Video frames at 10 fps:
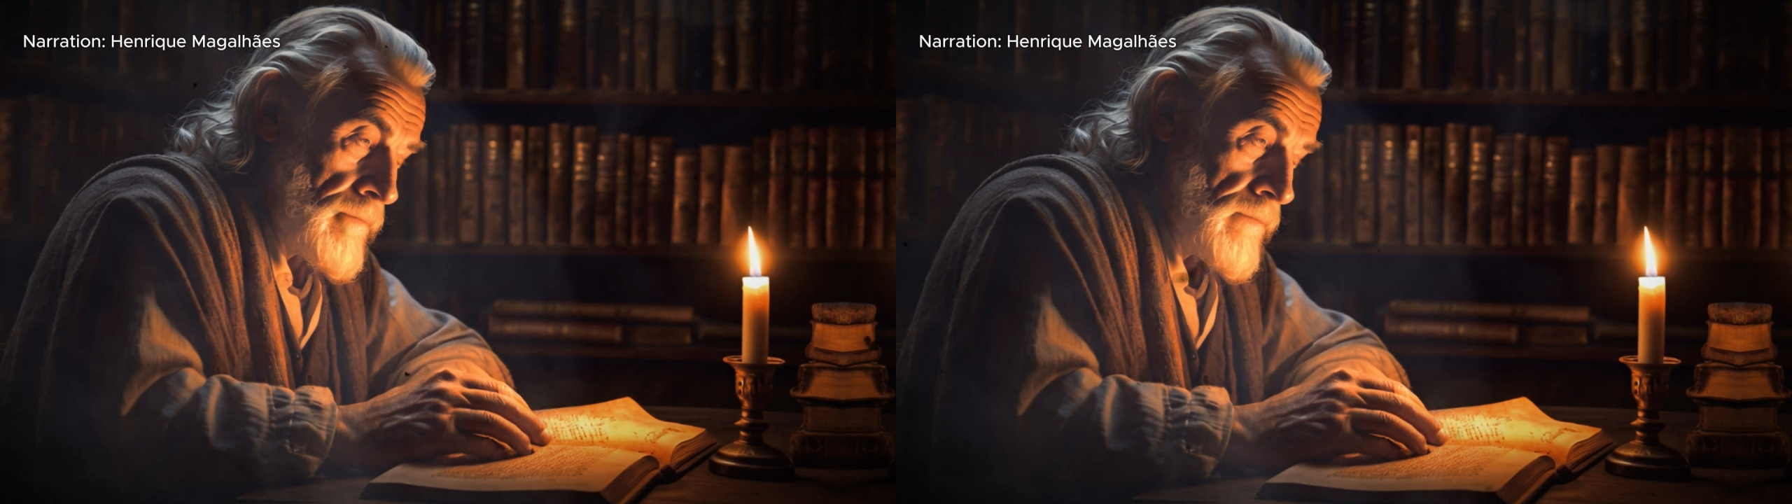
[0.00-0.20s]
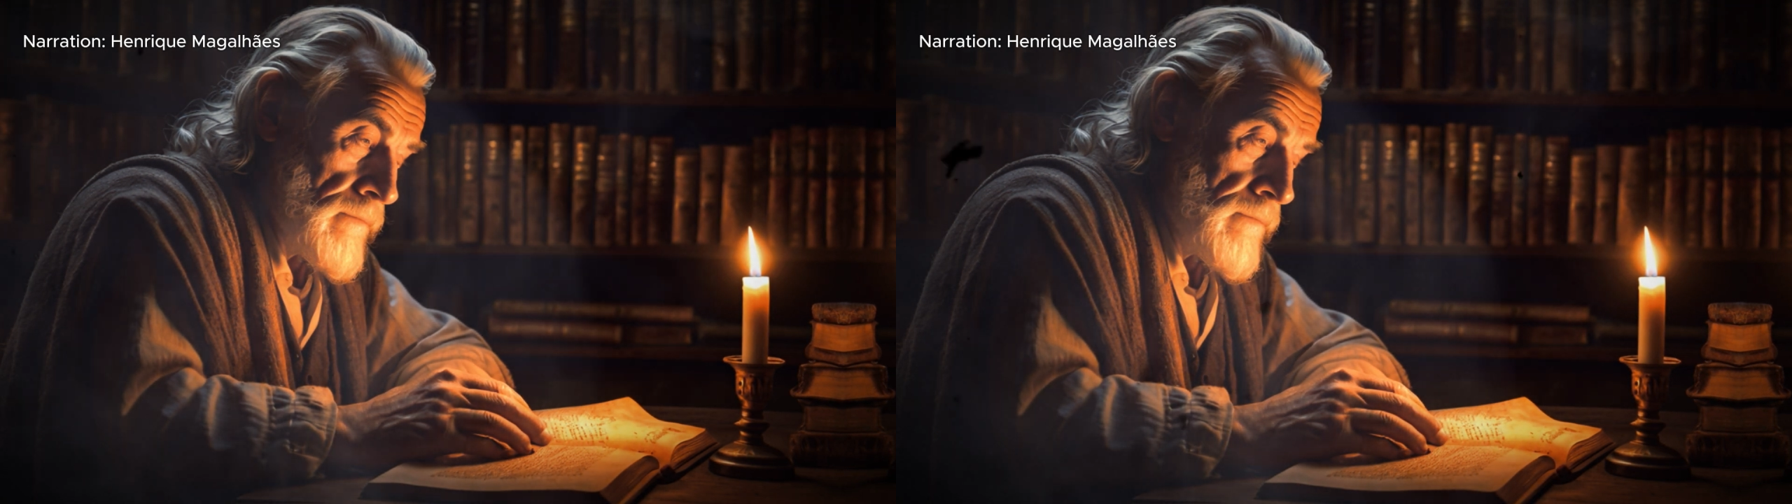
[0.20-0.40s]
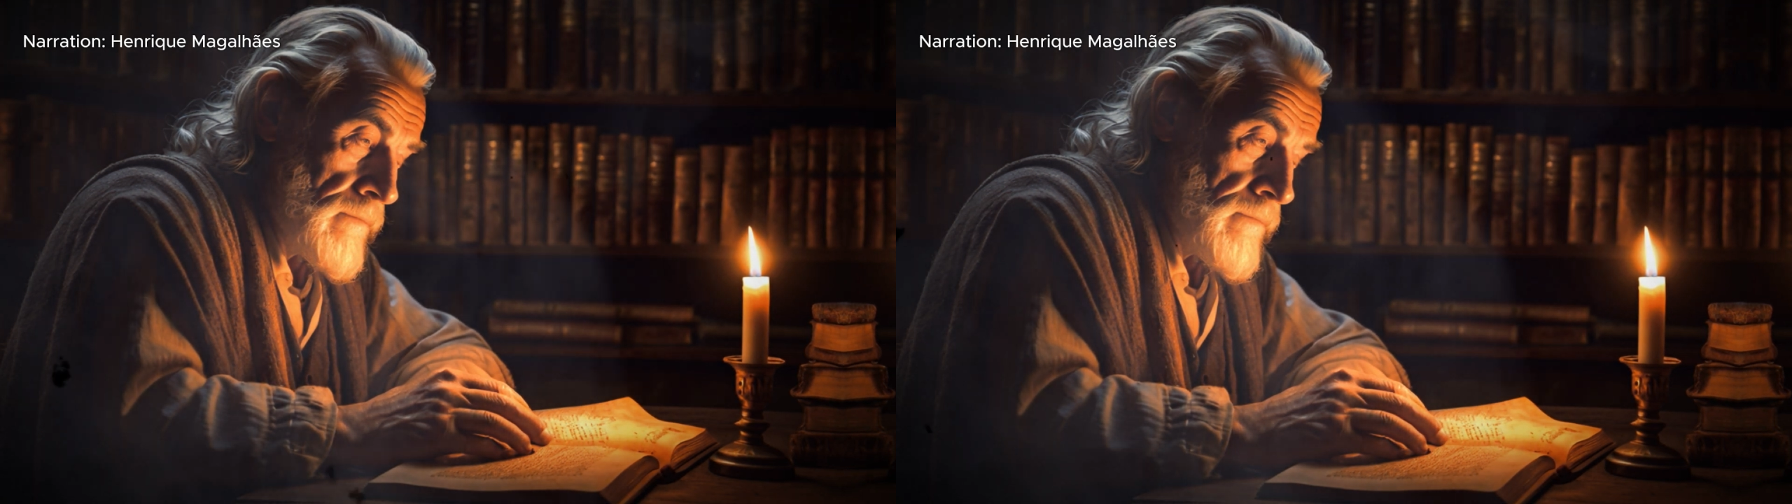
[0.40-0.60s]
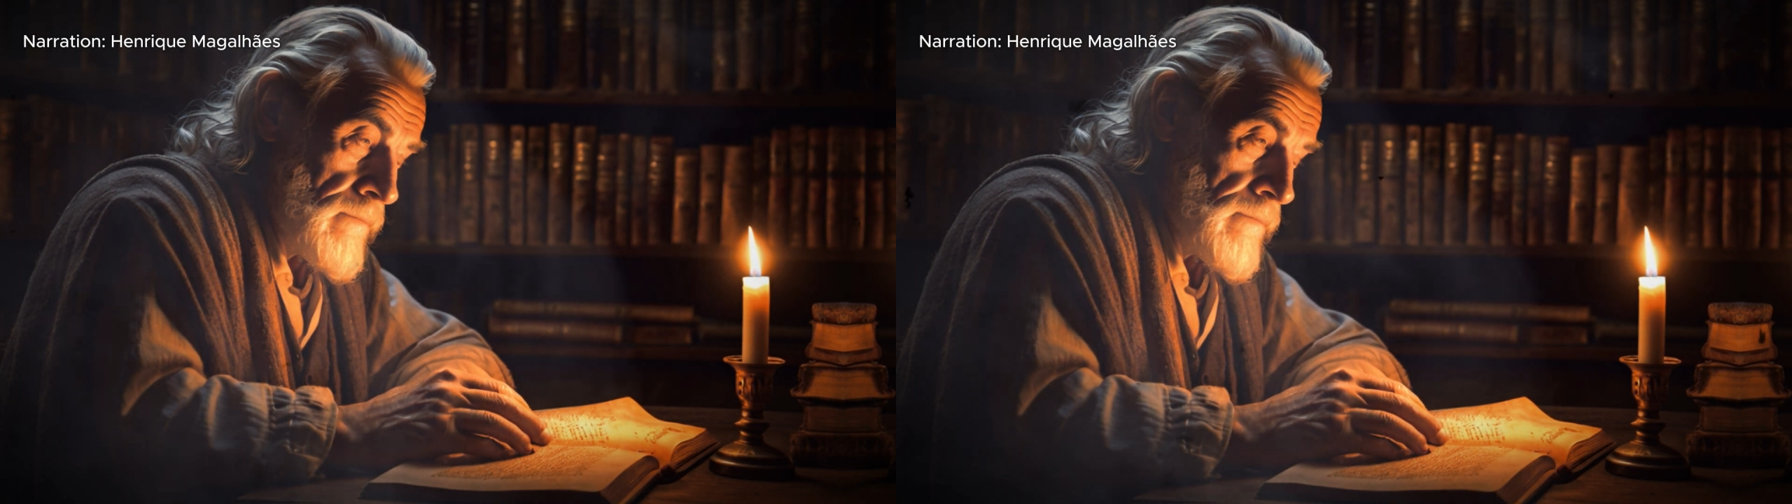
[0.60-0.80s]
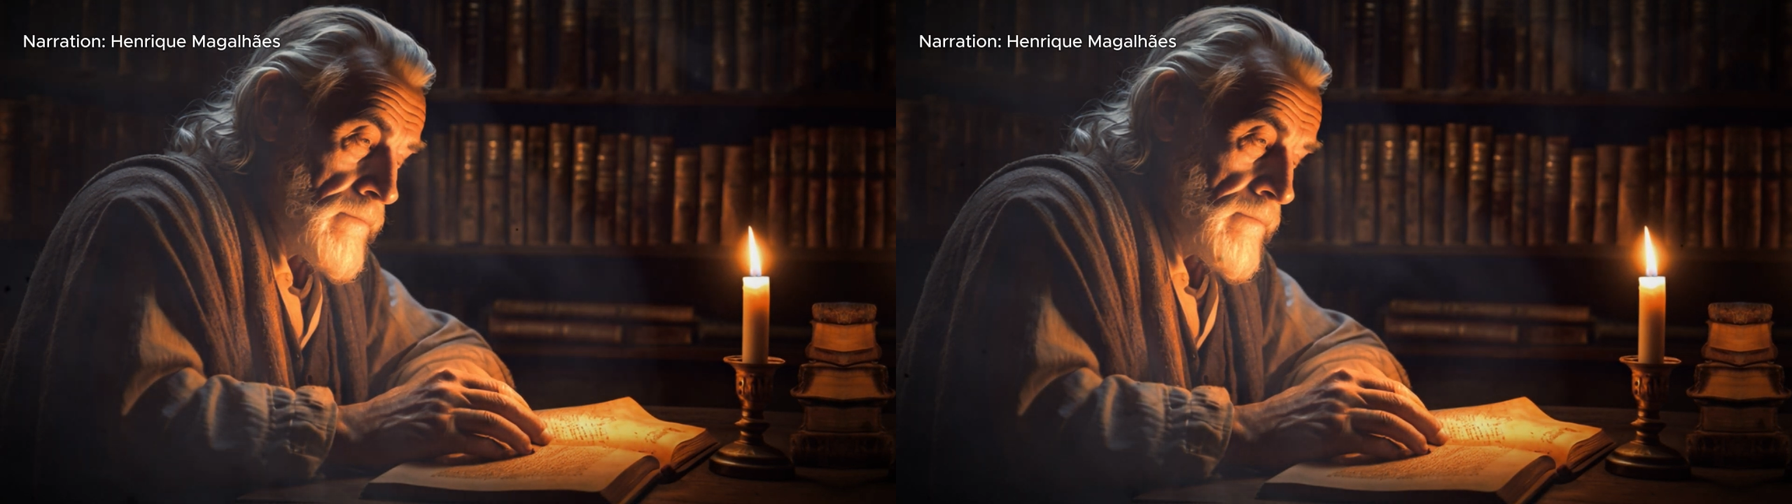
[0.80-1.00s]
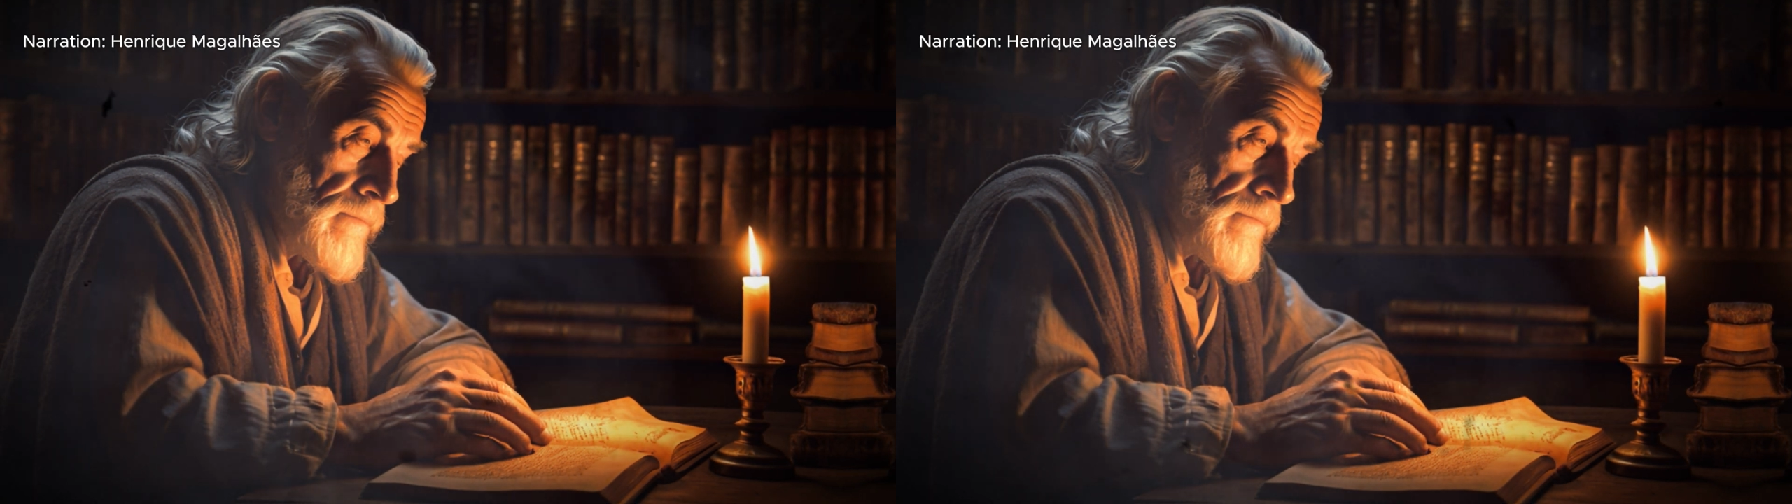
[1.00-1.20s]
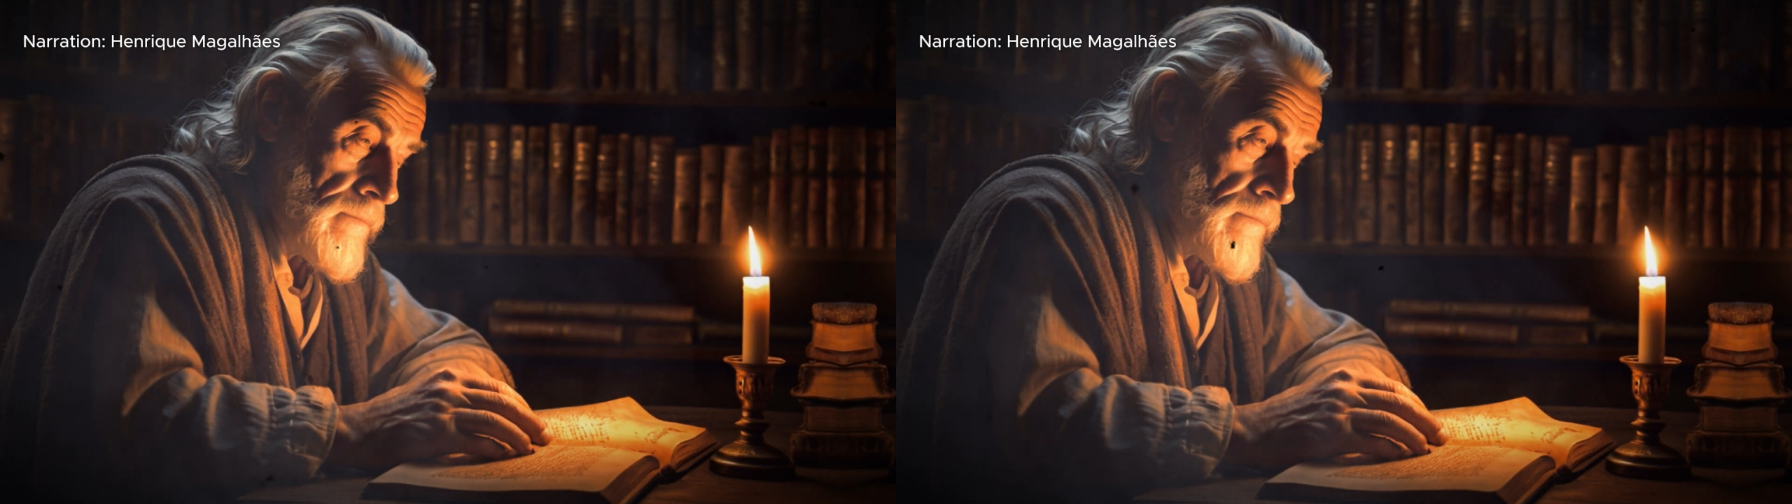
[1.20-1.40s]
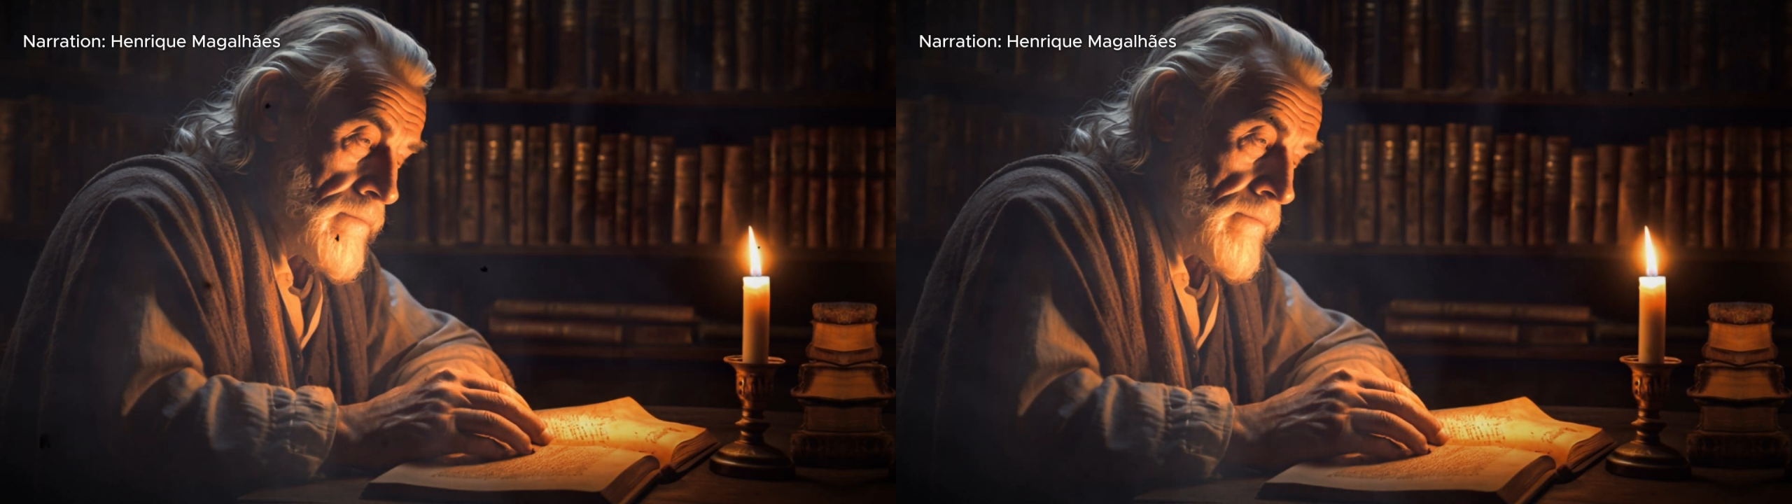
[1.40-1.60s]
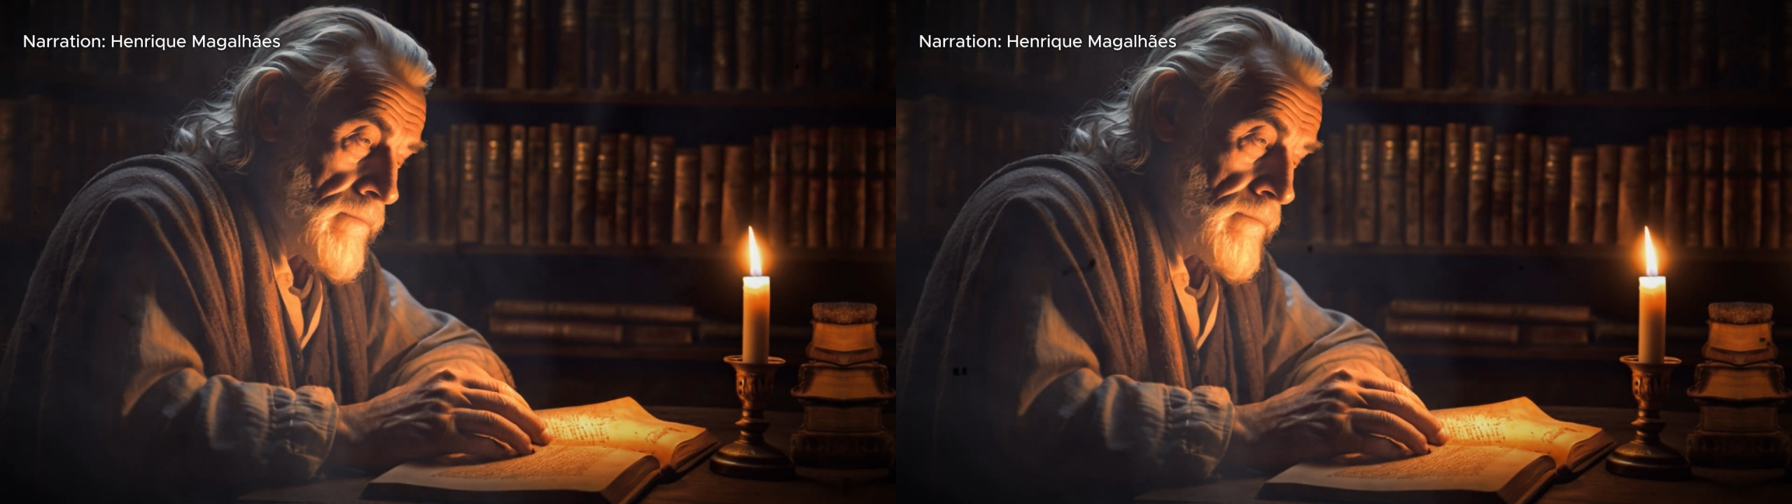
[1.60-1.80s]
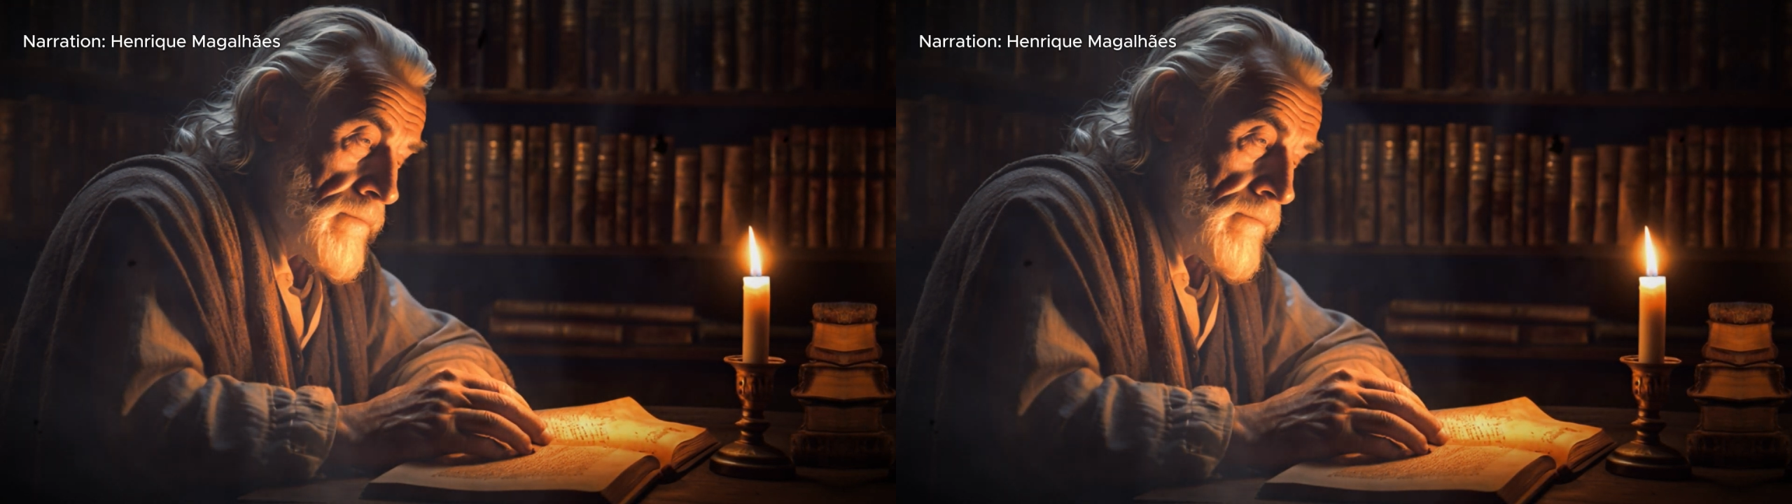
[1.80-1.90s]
even if it's just at that moment.